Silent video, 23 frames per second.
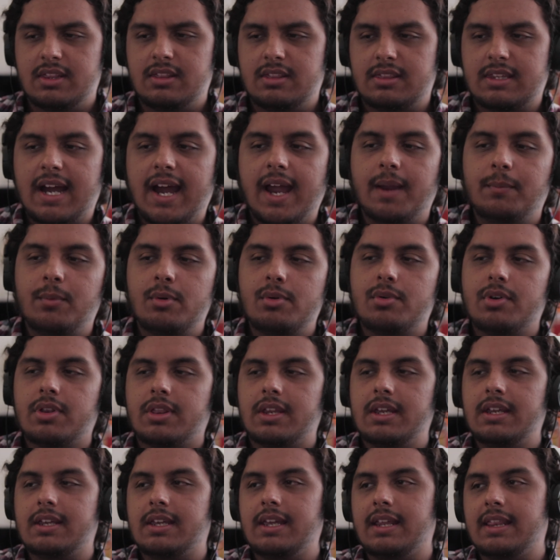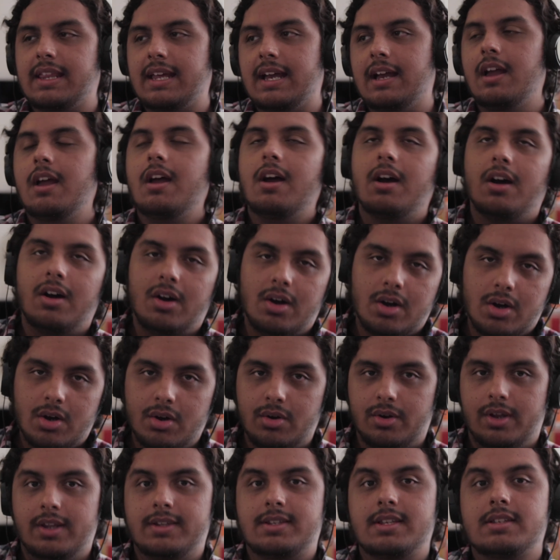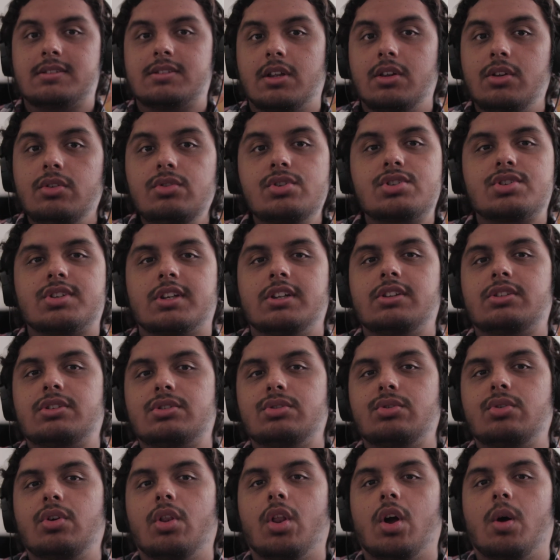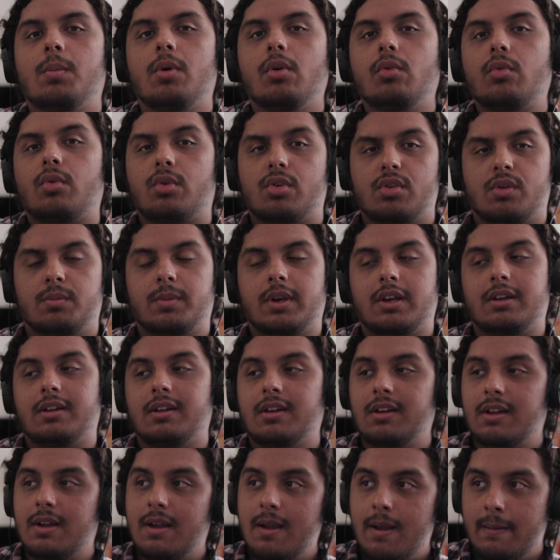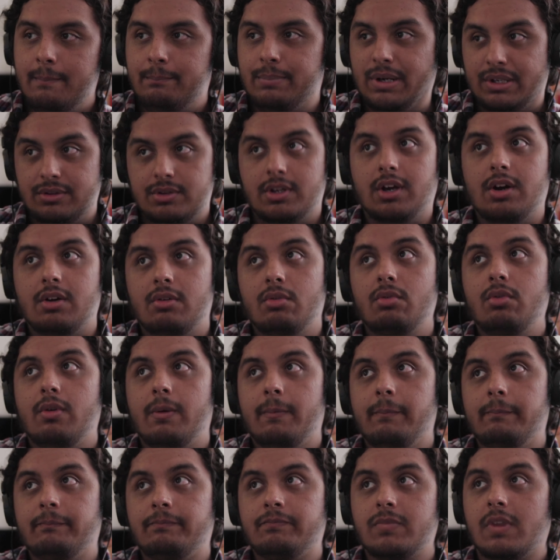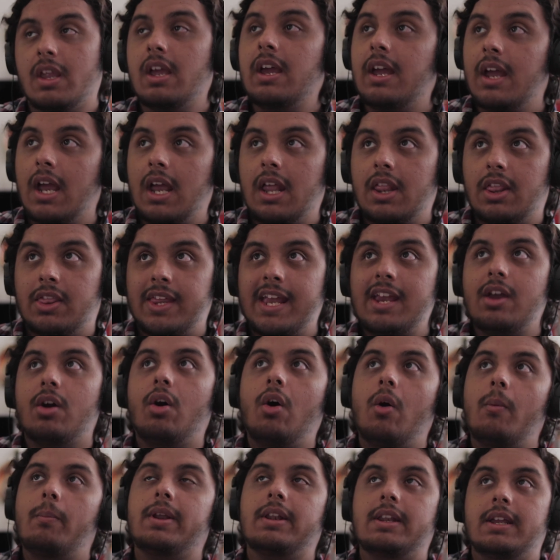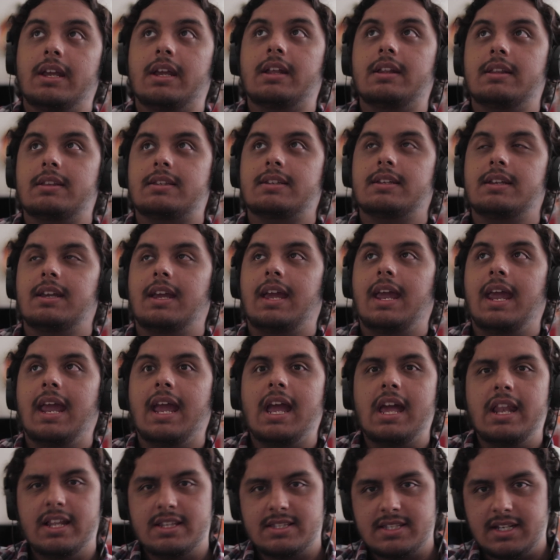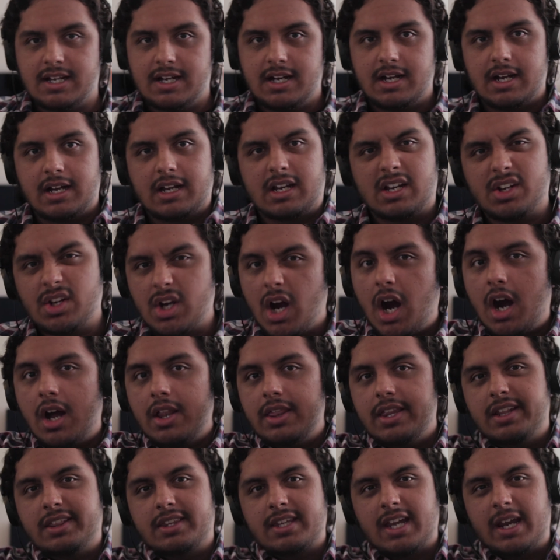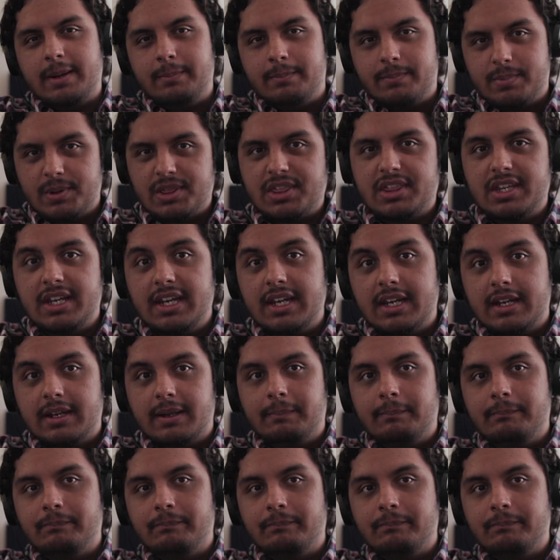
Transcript: time we were thinking that, oh, it's a solution to global warming, but no, they open it and it's a gauntlet type thing.